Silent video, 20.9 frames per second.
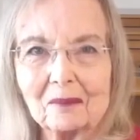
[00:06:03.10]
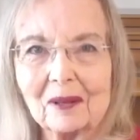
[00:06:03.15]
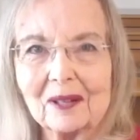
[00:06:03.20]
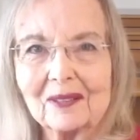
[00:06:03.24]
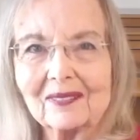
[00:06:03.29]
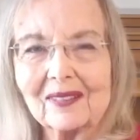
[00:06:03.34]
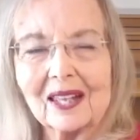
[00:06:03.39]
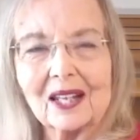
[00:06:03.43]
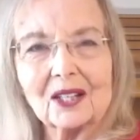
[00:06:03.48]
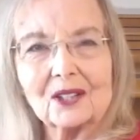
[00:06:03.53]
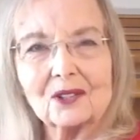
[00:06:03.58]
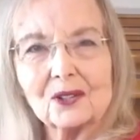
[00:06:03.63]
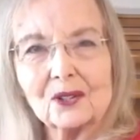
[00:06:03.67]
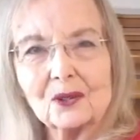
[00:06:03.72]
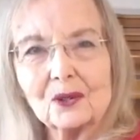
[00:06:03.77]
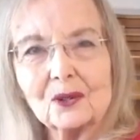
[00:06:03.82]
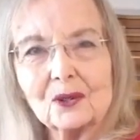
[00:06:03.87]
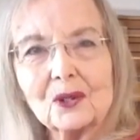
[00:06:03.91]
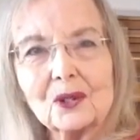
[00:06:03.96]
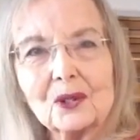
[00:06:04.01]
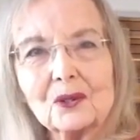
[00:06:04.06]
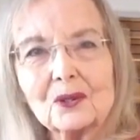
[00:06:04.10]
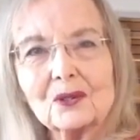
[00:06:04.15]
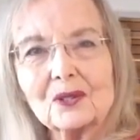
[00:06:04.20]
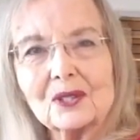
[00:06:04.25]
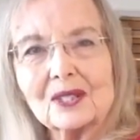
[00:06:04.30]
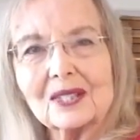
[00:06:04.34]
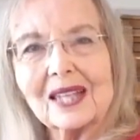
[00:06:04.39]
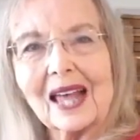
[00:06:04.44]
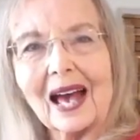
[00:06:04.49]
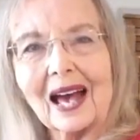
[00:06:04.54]
but they do
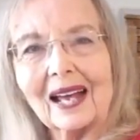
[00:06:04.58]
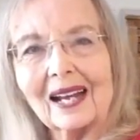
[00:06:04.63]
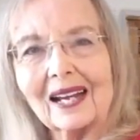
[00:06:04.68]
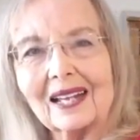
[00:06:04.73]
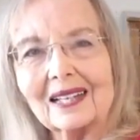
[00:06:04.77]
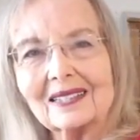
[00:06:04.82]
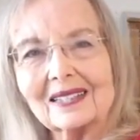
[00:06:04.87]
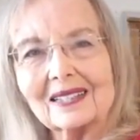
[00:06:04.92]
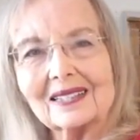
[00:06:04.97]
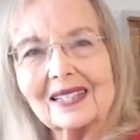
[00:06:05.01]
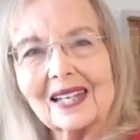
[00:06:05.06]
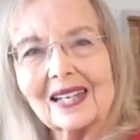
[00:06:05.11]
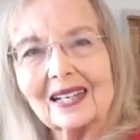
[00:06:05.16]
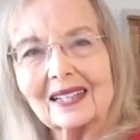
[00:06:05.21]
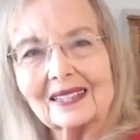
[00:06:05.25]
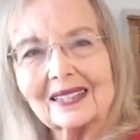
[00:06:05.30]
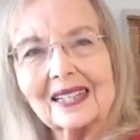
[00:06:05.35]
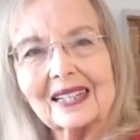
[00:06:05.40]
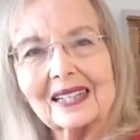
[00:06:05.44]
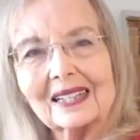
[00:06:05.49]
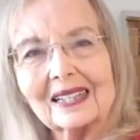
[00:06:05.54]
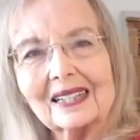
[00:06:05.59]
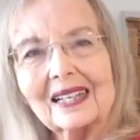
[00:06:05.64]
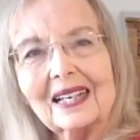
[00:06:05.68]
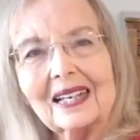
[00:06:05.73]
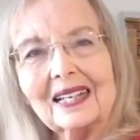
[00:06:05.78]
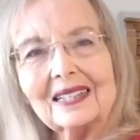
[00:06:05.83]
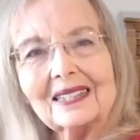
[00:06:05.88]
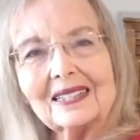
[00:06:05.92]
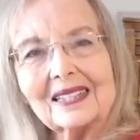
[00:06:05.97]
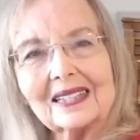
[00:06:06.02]
use that as a technique
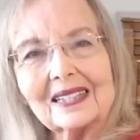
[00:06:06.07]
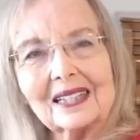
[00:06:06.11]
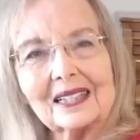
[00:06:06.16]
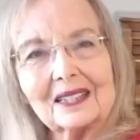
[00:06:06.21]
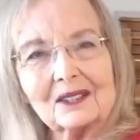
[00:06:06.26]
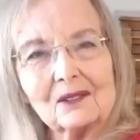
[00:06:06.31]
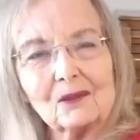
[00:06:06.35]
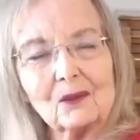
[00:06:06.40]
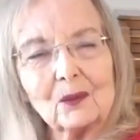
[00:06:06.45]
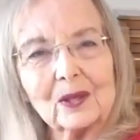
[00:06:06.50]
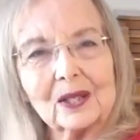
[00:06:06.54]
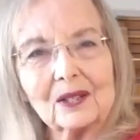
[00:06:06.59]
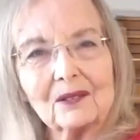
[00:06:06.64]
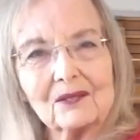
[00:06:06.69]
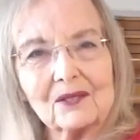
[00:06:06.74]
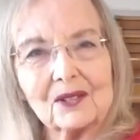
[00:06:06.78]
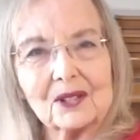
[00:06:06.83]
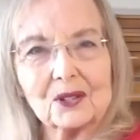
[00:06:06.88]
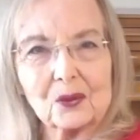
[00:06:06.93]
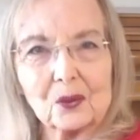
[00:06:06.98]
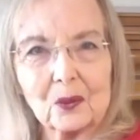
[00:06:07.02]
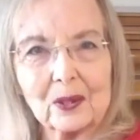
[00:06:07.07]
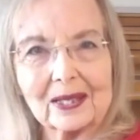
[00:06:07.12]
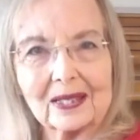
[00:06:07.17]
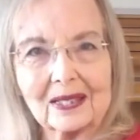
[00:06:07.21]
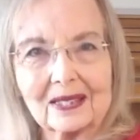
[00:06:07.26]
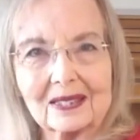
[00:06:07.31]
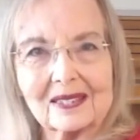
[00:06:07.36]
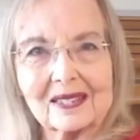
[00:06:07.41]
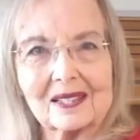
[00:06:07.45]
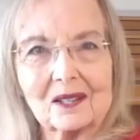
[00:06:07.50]
to get rid of the
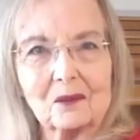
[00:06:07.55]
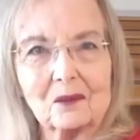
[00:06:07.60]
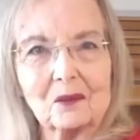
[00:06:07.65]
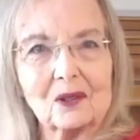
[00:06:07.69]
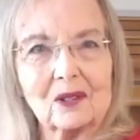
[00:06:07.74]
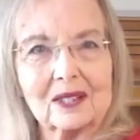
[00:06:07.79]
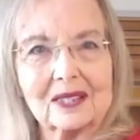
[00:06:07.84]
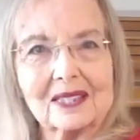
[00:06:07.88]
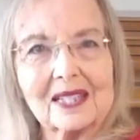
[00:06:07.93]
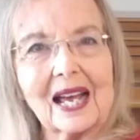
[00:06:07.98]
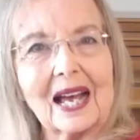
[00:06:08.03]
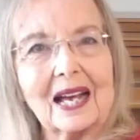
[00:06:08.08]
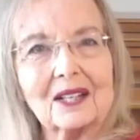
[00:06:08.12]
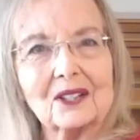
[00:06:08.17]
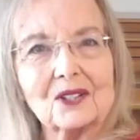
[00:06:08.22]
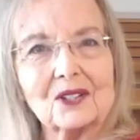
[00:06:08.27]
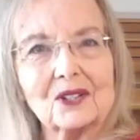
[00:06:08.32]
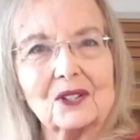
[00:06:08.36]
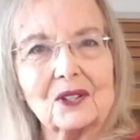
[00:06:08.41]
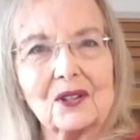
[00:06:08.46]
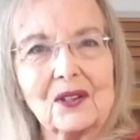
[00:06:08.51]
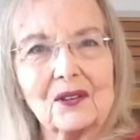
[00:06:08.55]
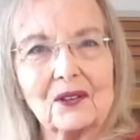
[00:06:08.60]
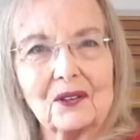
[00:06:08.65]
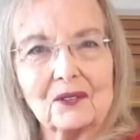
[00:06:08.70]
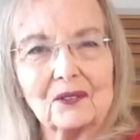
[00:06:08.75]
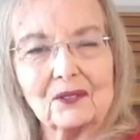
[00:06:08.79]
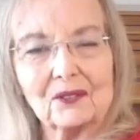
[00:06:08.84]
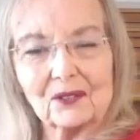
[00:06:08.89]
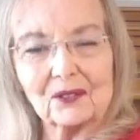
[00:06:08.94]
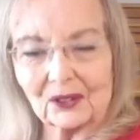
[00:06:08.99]
twigs that will attach to their
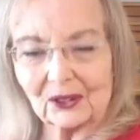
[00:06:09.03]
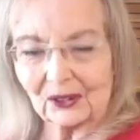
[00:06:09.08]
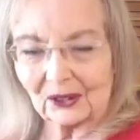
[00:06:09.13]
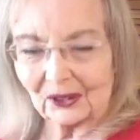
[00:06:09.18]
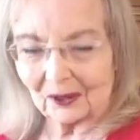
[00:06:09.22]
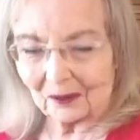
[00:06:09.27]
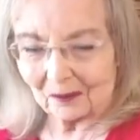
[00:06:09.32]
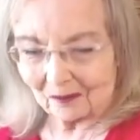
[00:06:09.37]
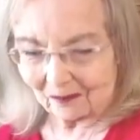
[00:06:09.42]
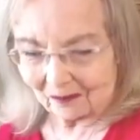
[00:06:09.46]
fur.